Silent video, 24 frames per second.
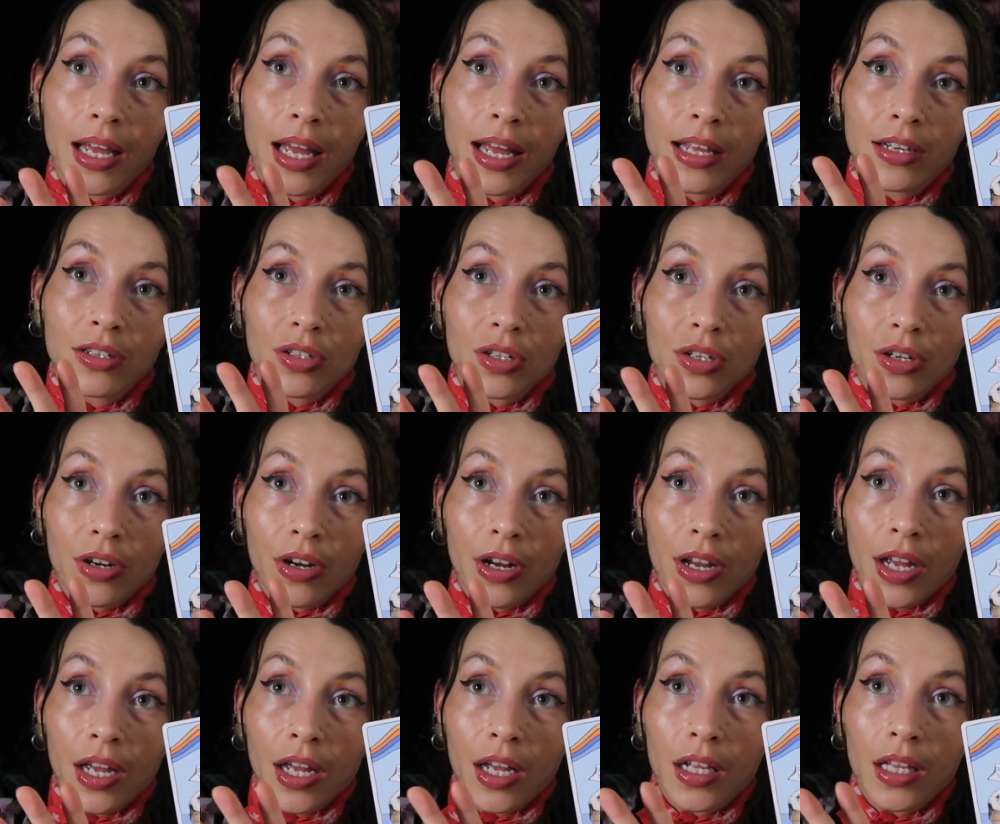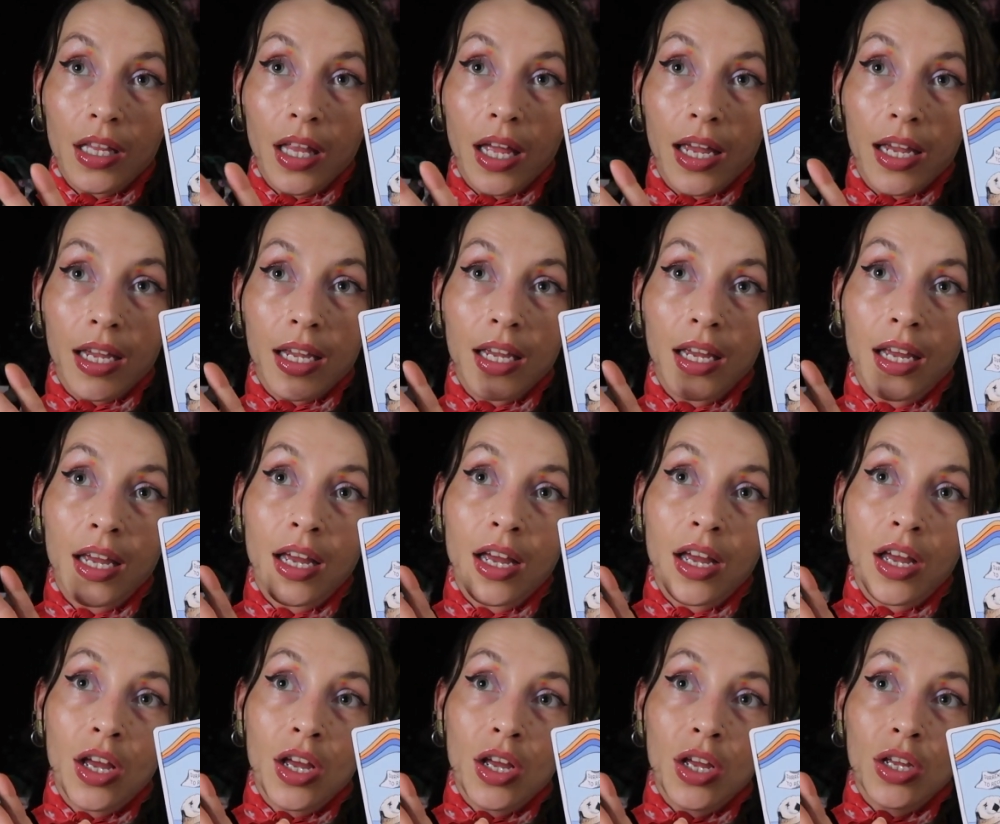entering, like
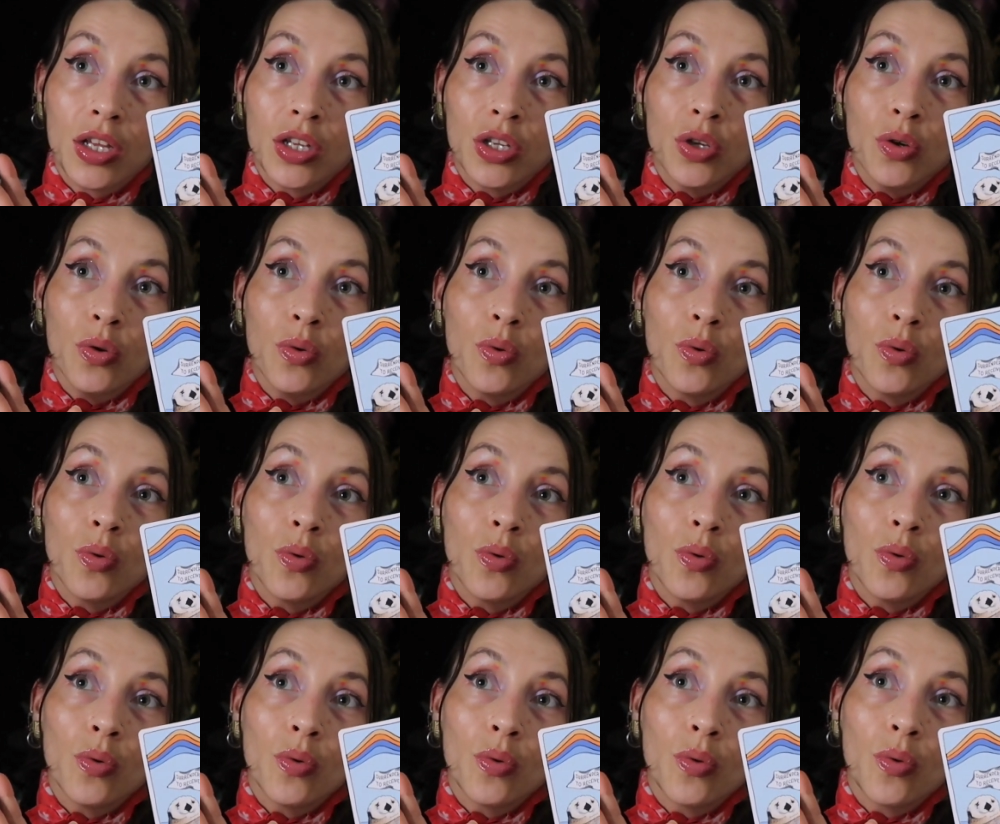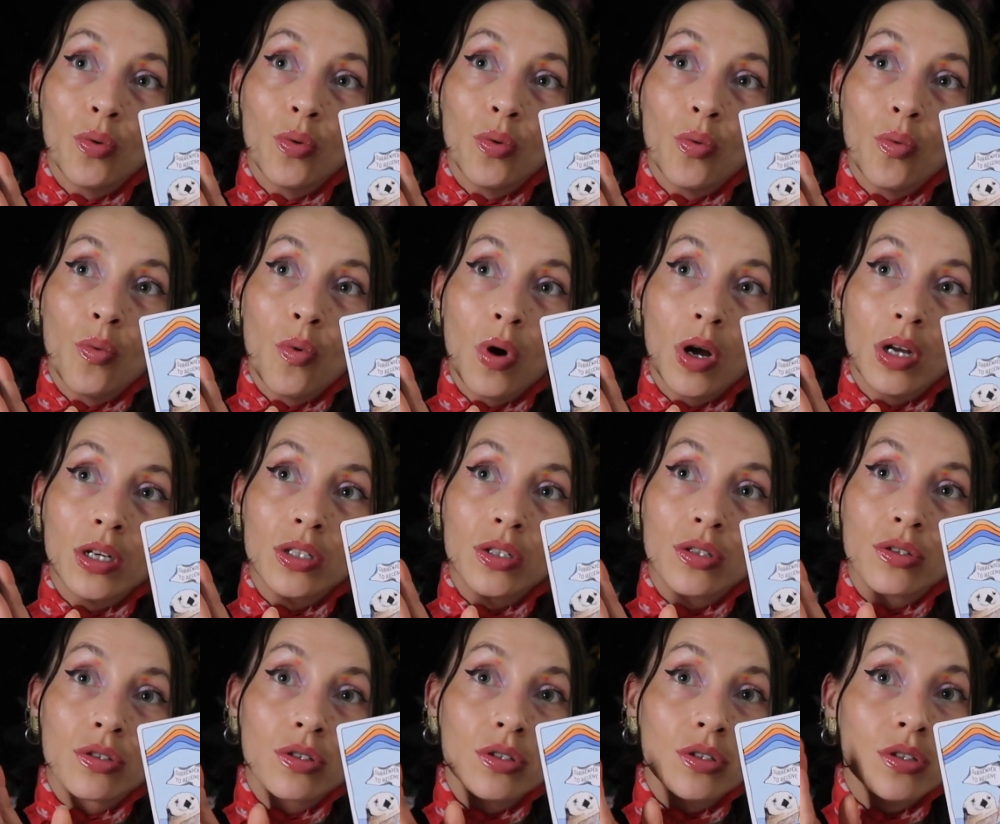you
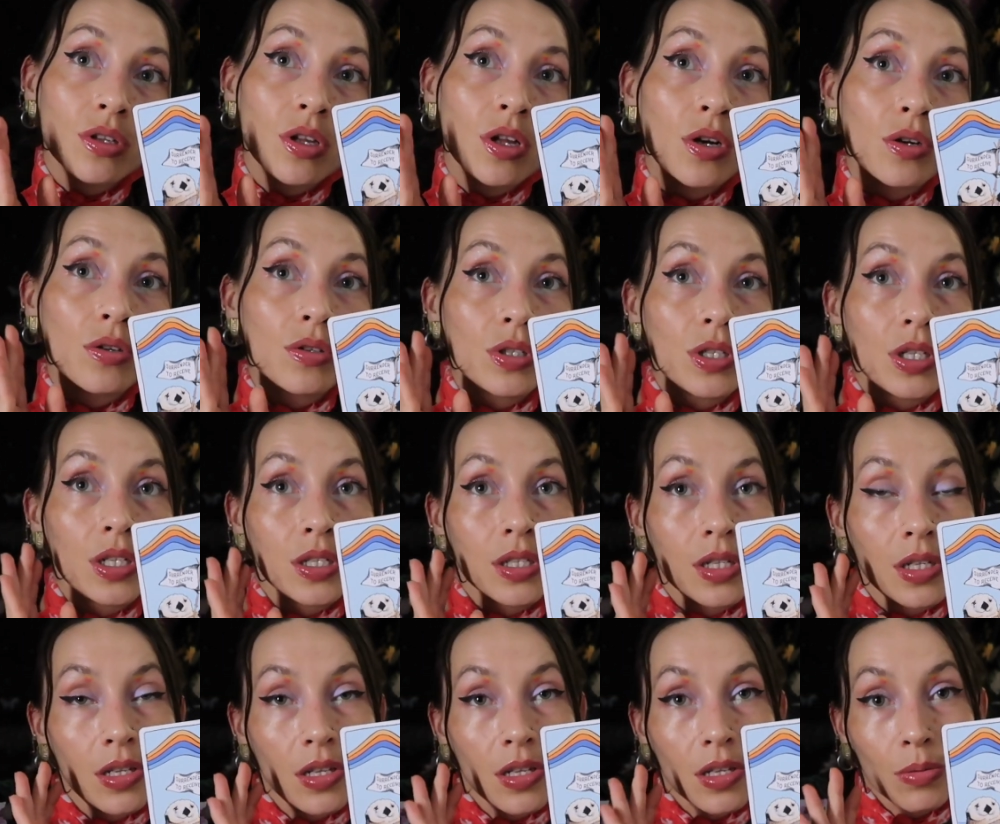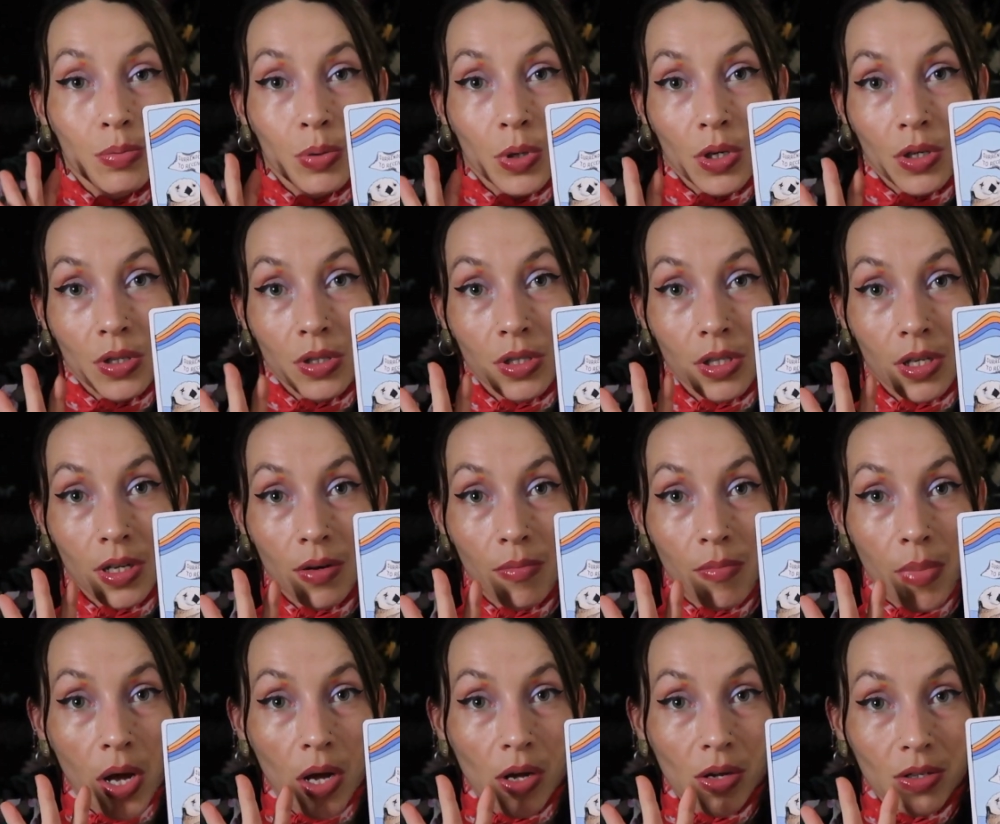want to slowly see this
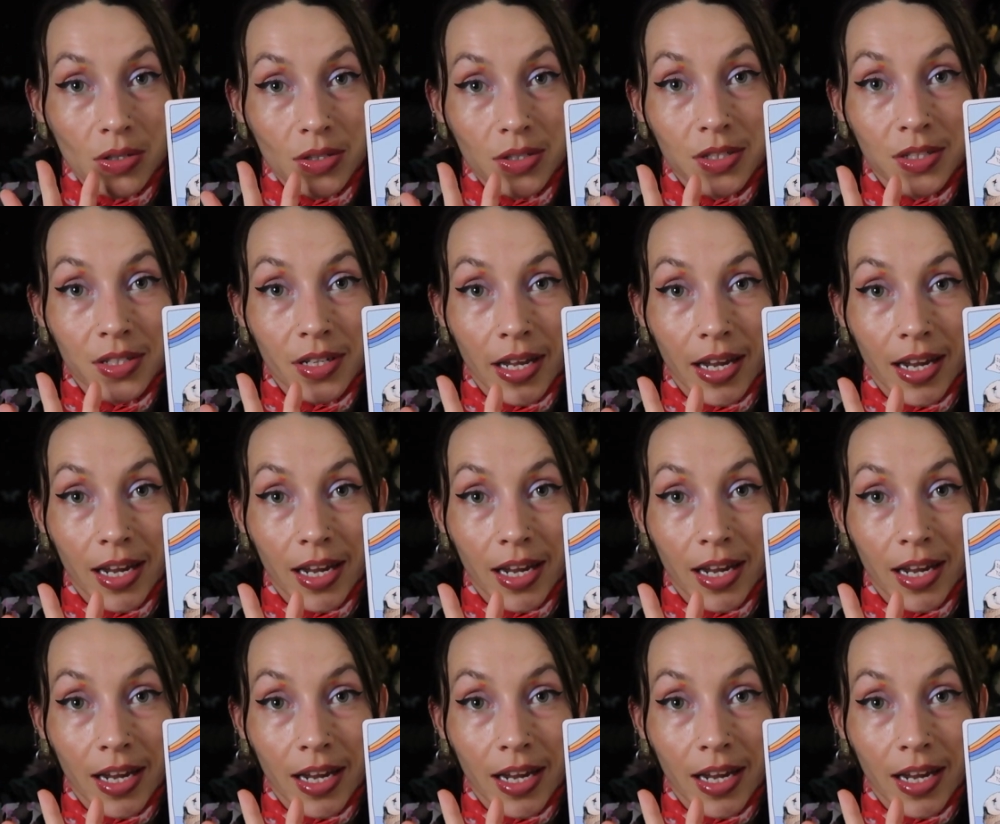person melt.